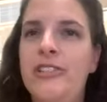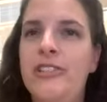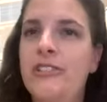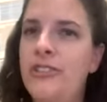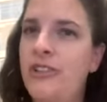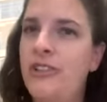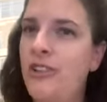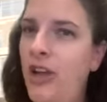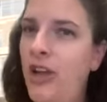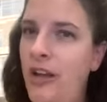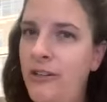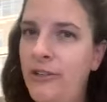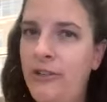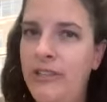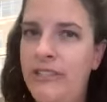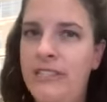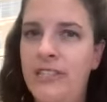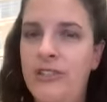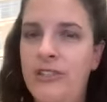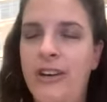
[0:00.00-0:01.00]
There's a lot of
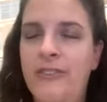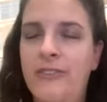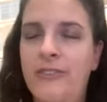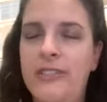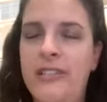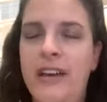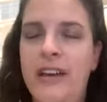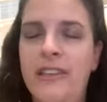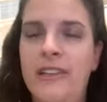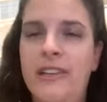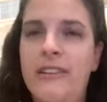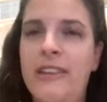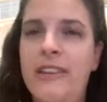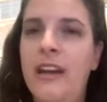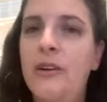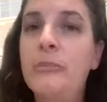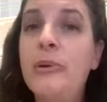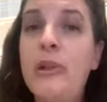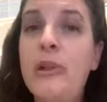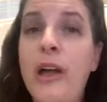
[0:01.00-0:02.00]
crazy drivers out there
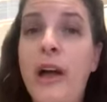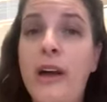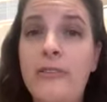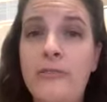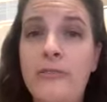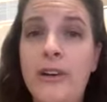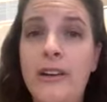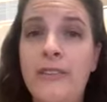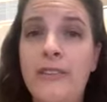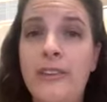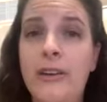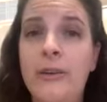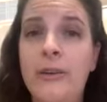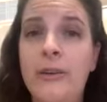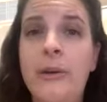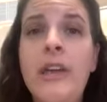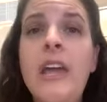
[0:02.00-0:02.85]
that'll pull out in front of you,